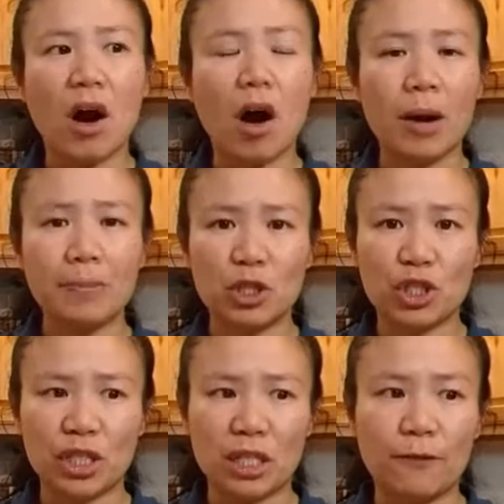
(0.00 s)

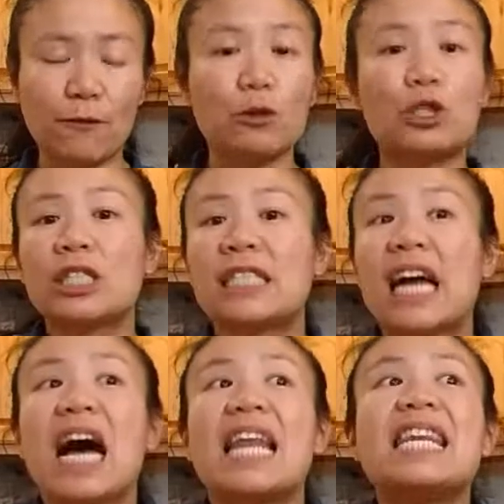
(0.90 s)
option for just
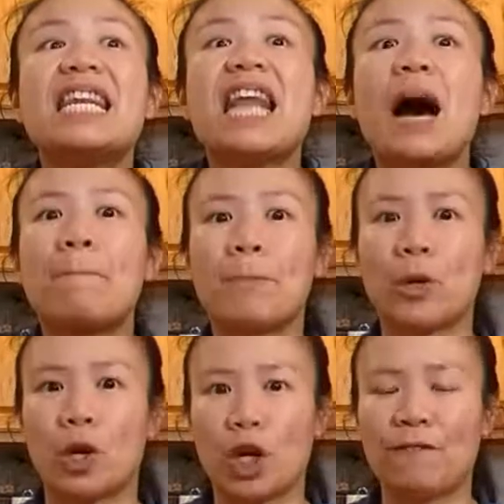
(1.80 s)
a
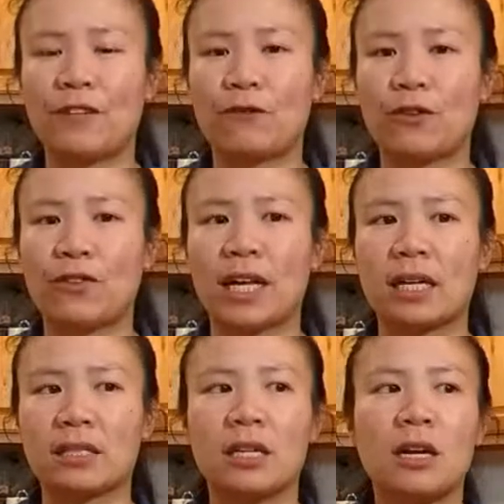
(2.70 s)
number of different
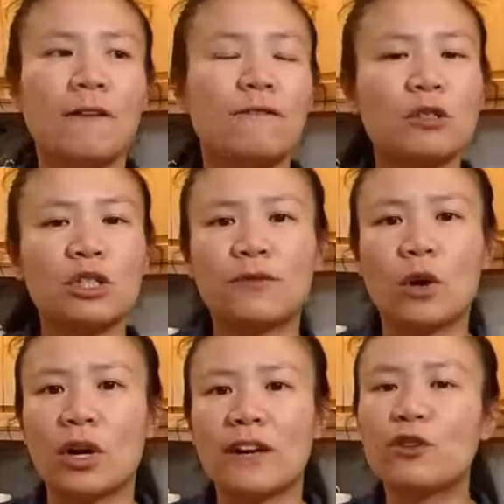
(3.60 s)
things. First of
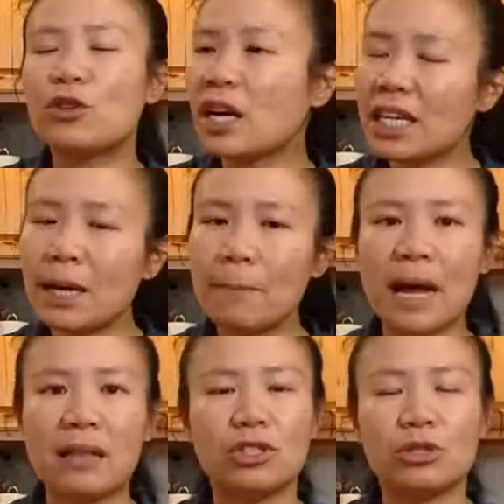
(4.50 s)
all, if you're not getting a
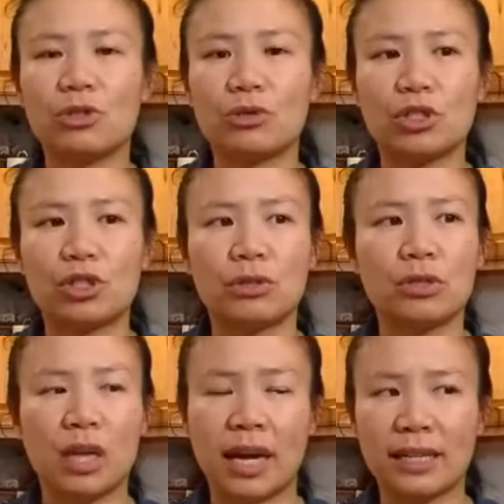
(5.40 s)
balanced
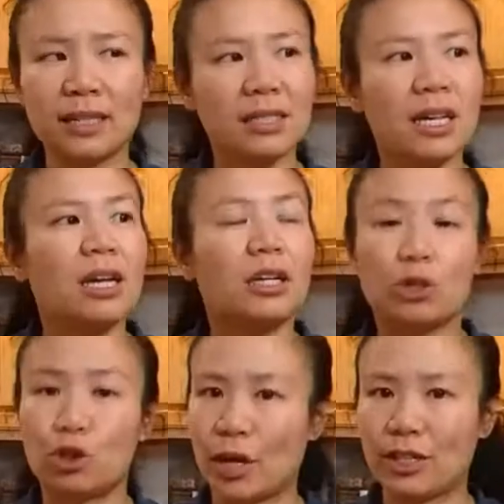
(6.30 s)
nutritional diet,
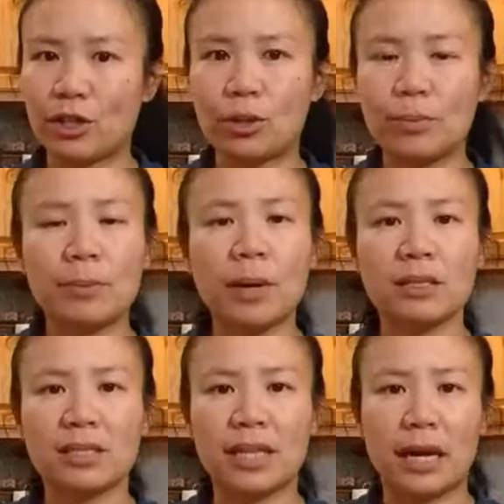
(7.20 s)
try the yerba
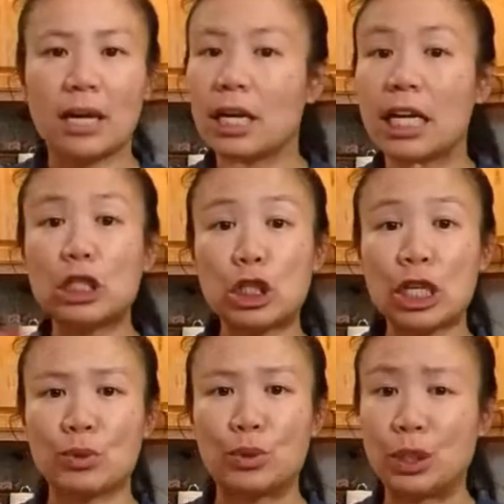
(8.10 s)
mate in
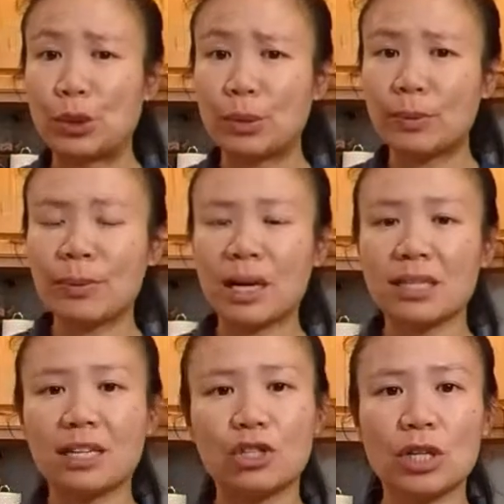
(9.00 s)
general,
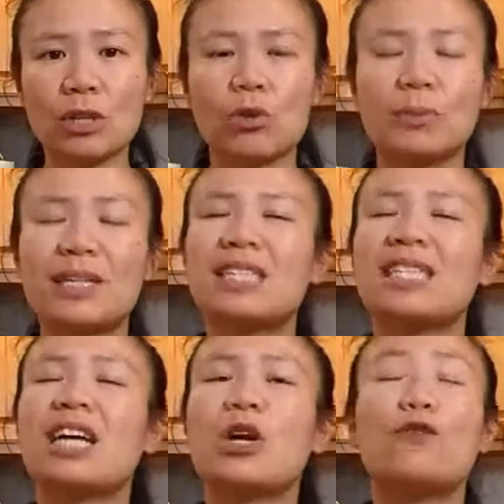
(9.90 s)
because
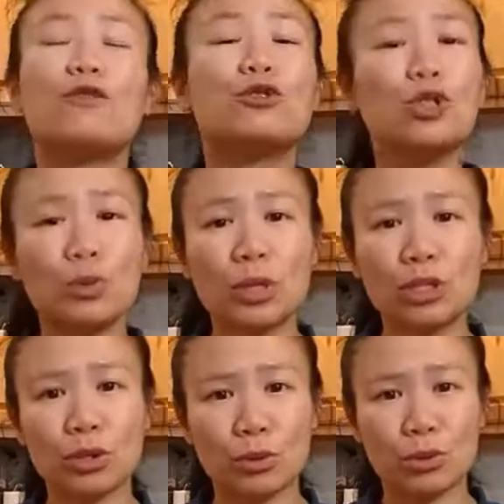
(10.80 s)
it's got over
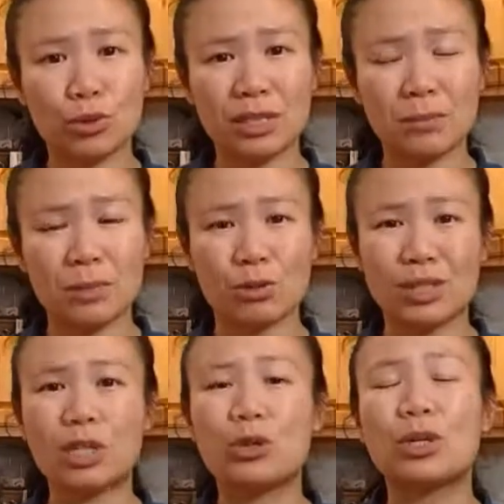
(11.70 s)
200 nutrients and minerals,
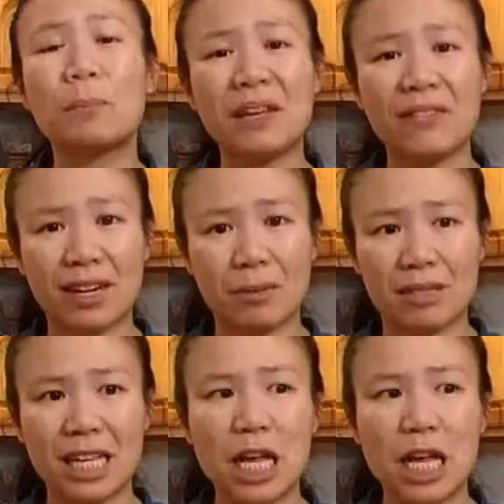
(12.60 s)
including B vitamins.